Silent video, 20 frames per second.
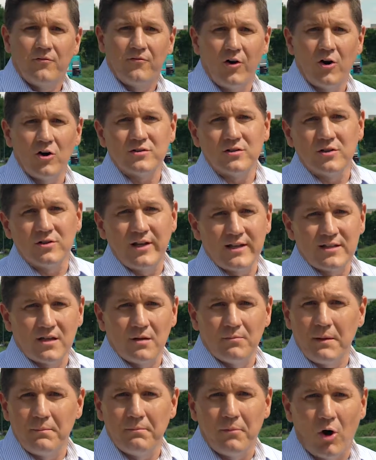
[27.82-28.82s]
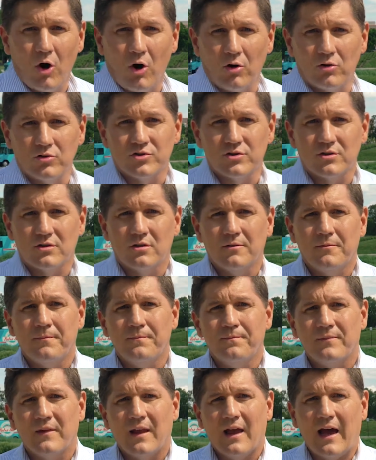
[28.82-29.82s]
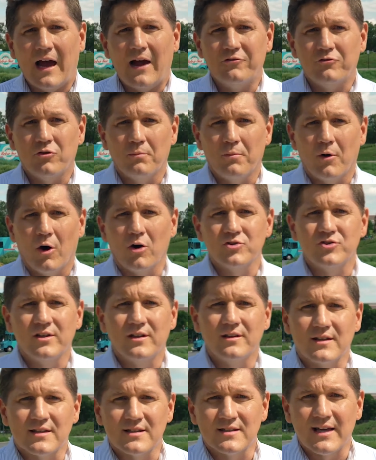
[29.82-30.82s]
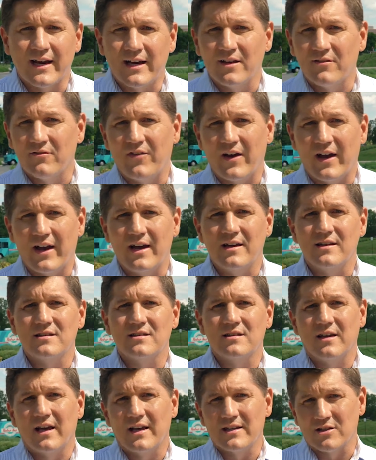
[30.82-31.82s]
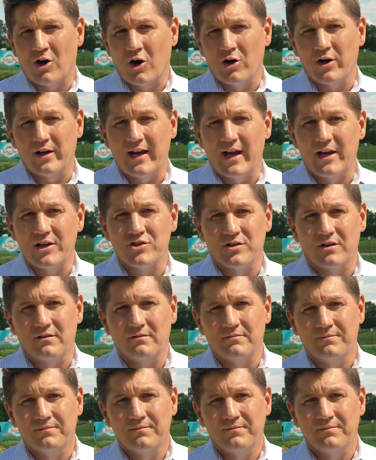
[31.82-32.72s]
First, a disc can be bulged. After bulging, the second phase is a herniation.